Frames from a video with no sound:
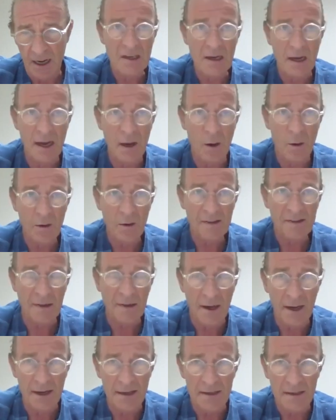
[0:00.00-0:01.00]

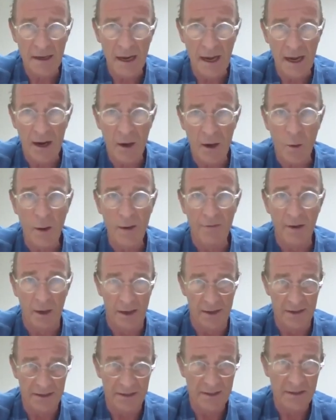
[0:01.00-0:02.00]
dioxide
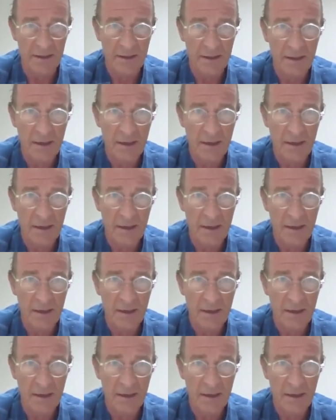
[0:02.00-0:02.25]
equivalent.